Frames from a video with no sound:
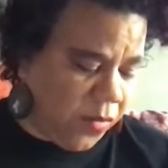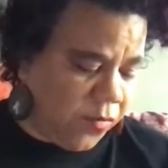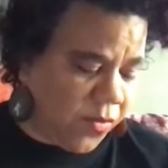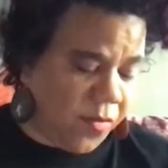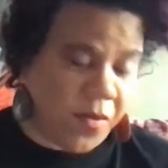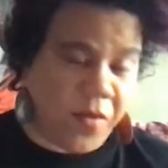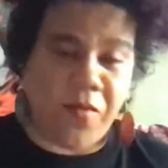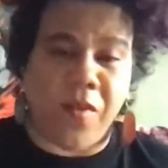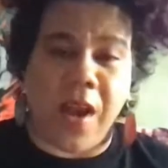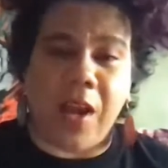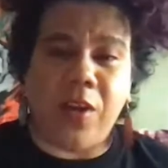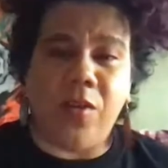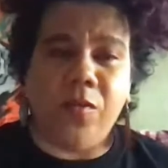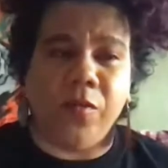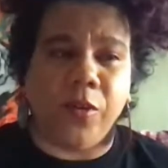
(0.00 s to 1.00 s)
from the
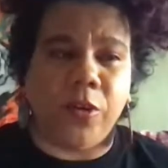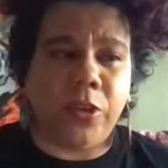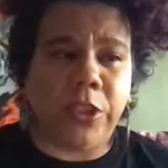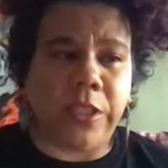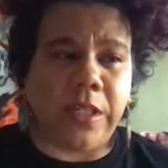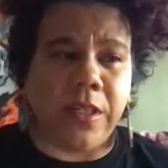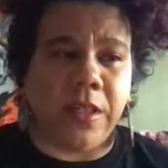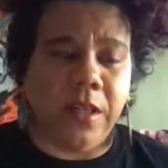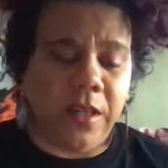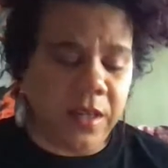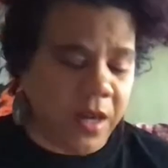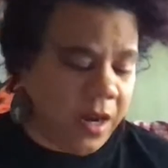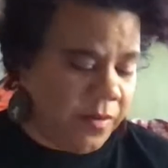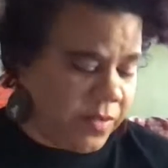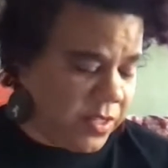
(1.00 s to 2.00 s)
final version
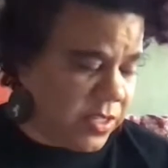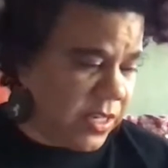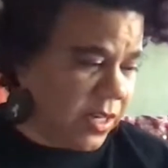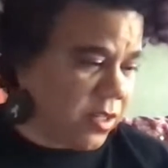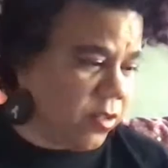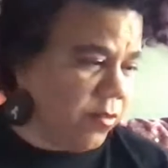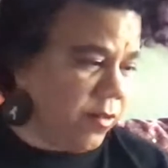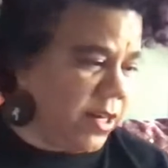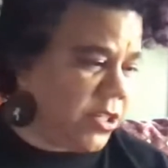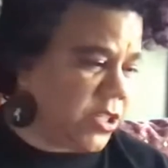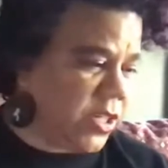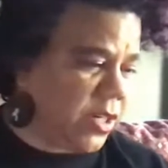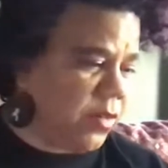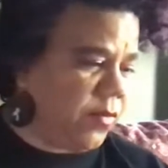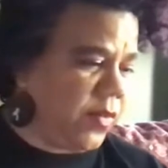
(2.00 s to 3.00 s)
of the
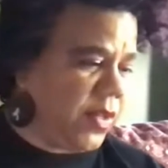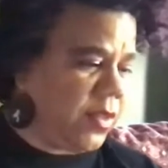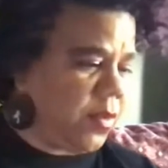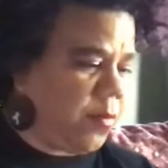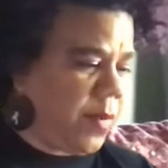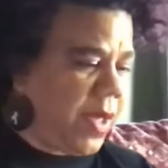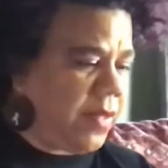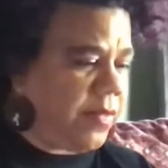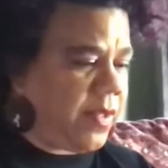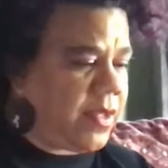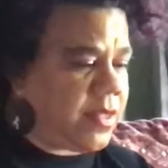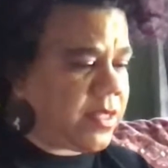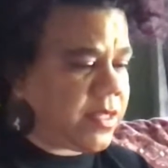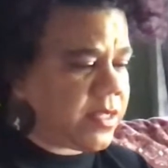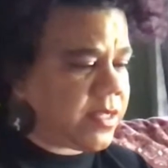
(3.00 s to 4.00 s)
Declaration of
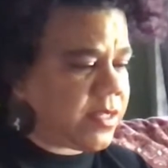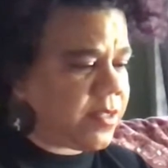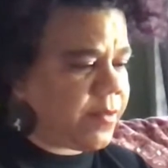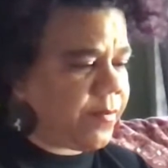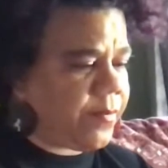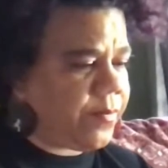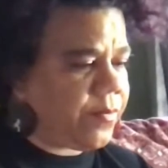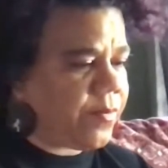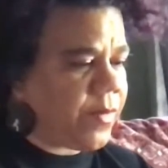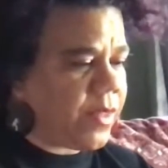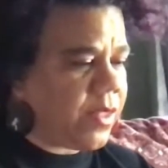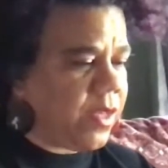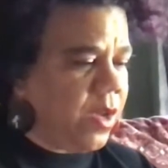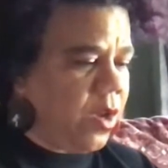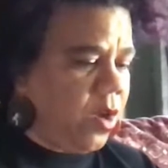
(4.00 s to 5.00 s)
Independence.
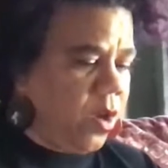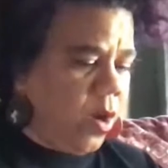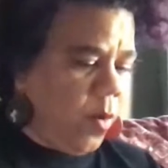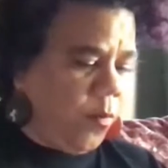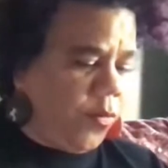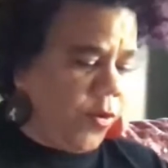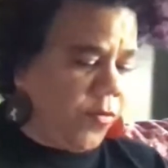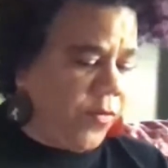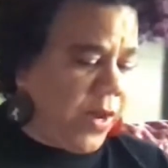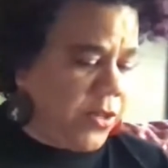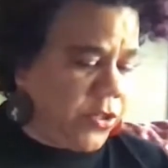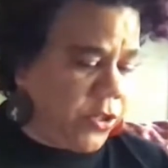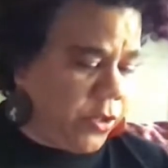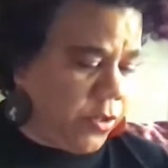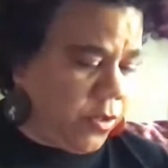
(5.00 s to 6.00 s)

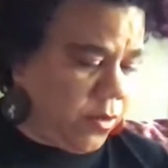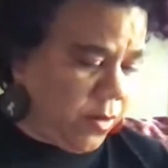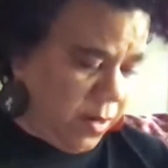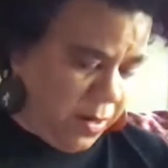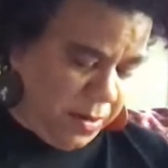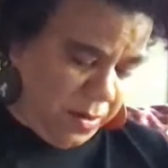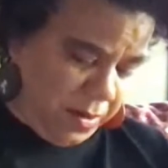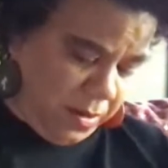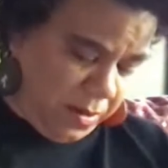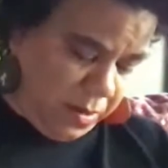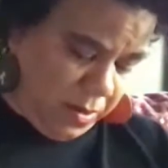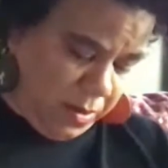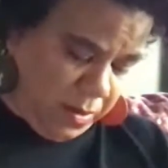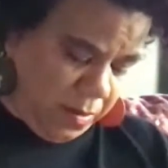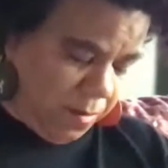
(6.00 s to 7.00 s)
Professor
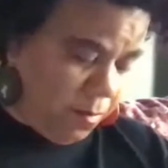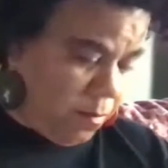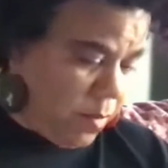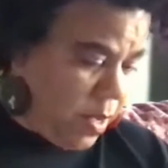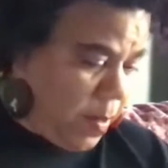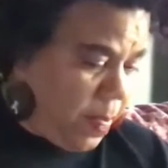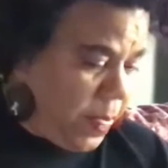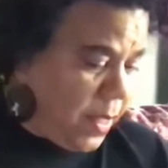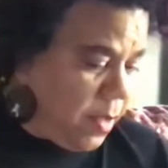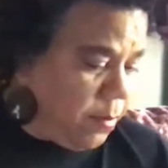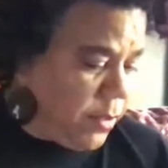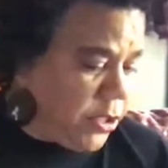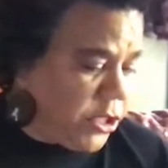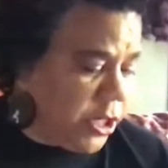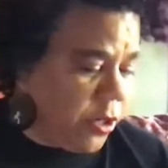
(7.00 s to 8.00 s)

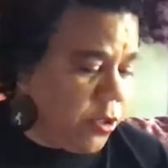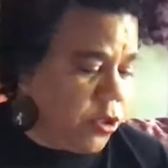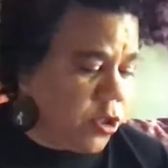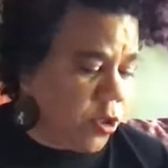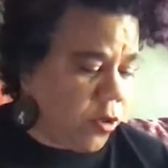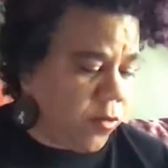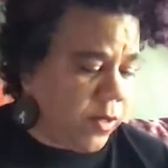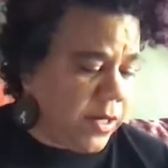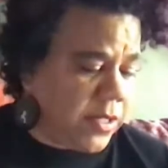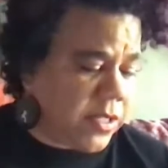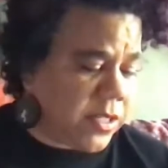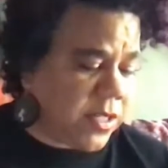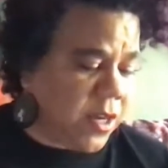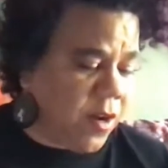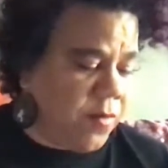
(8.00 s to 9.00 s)
Michelle
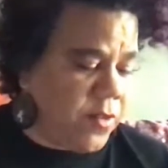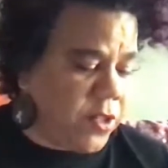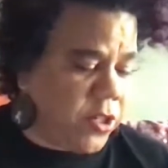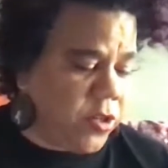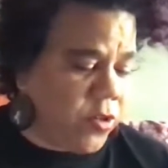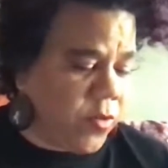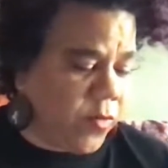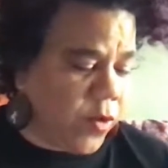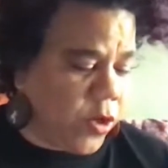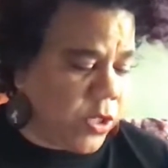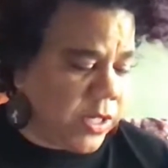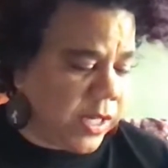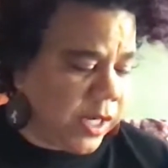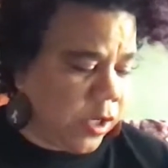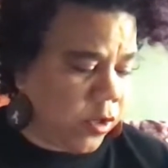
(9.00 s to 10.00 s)
Duras of the
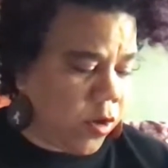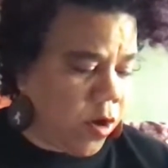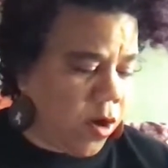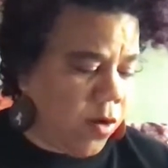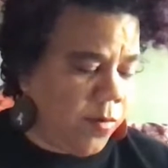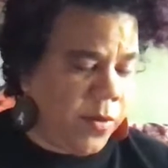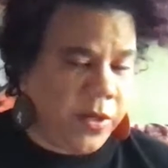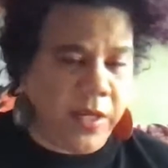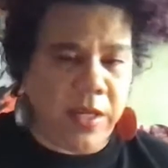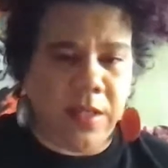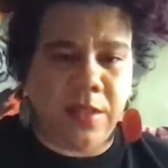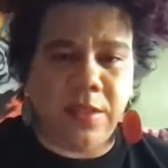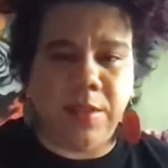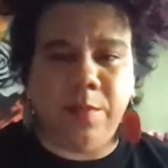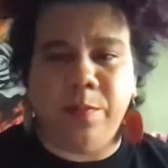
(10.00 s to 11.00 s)
University of
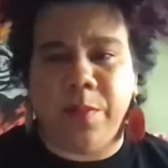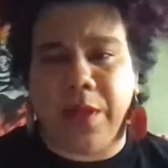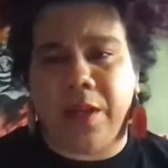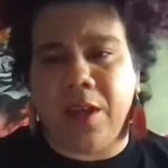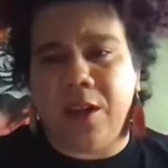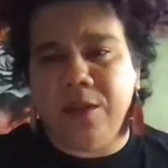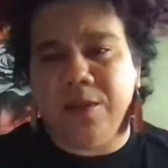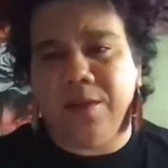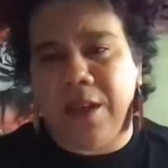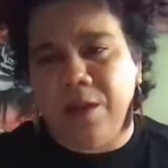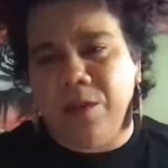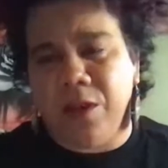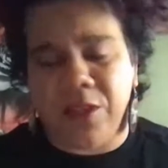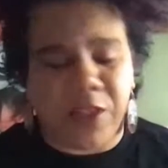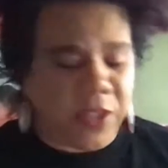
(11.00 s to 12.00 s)
Albany, big up, I
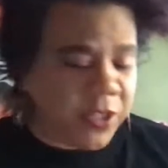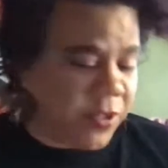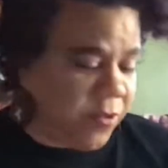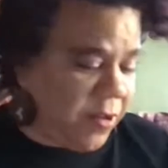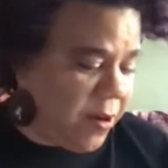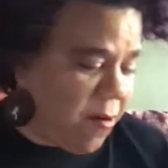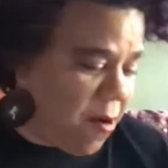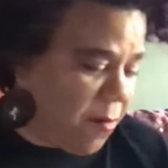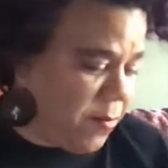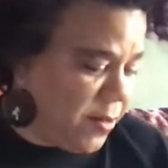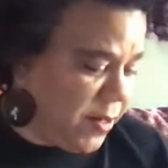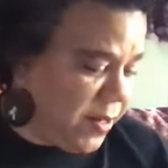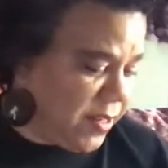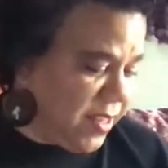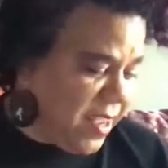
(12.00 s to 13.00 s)
went to SUNY
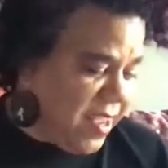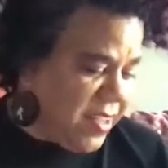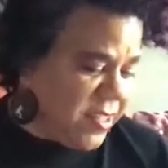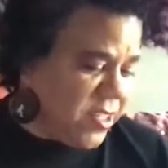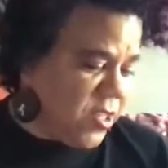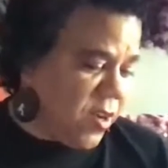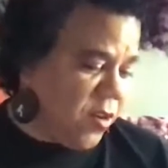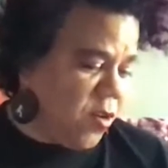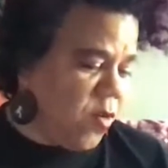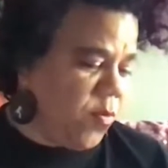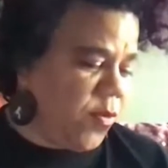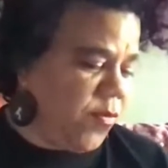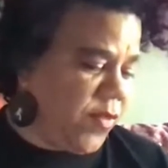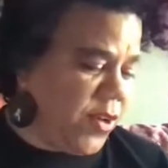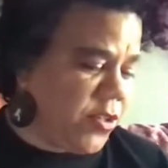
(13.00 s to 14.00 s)
Albany, so I know
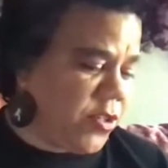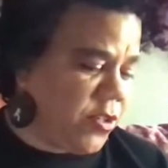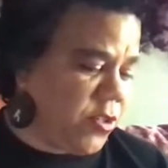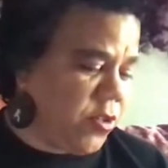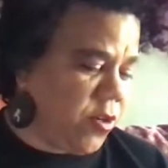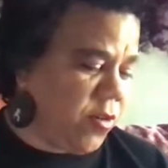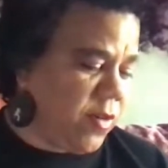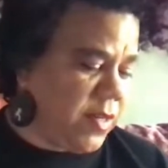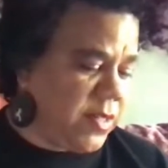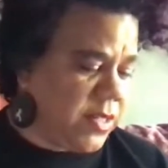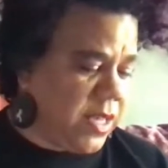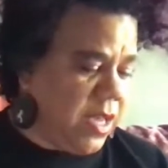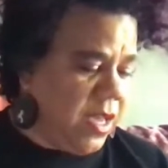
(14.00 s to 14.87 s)
Professor Duras,